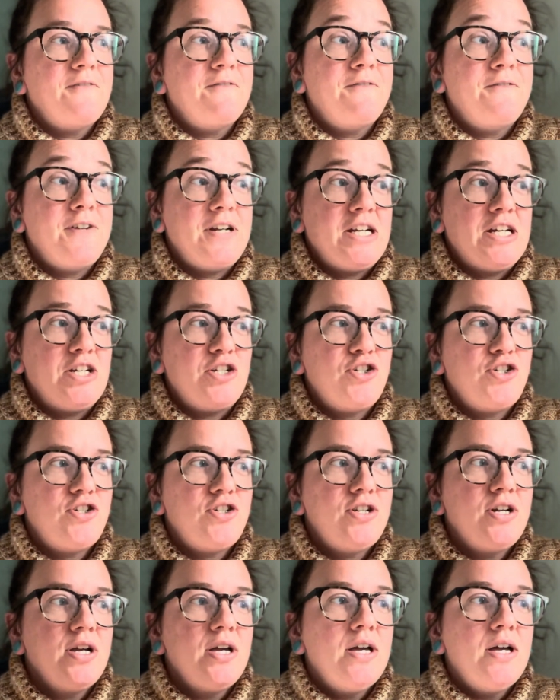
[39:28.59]
finish
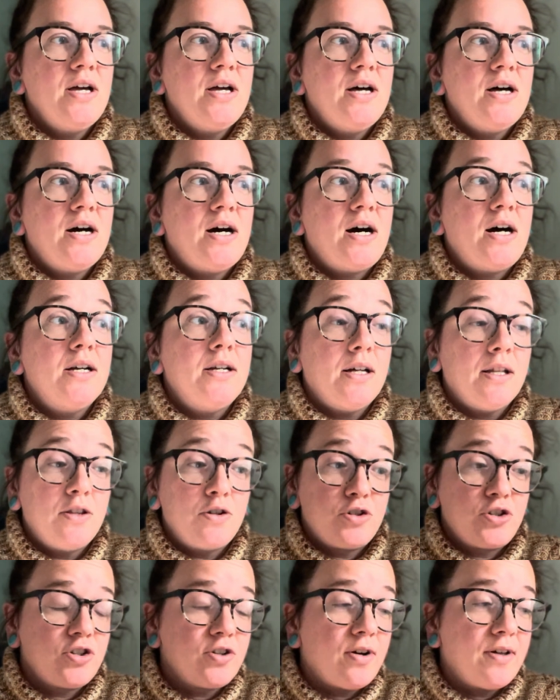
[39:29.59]
another
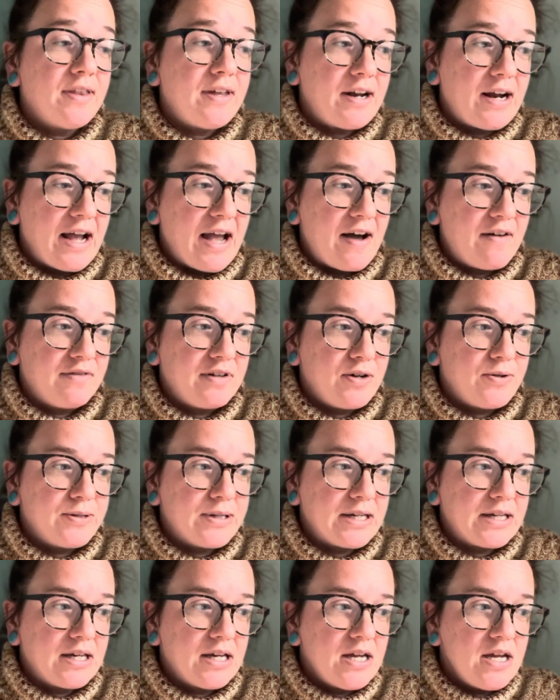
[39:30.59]
shawl that I have going,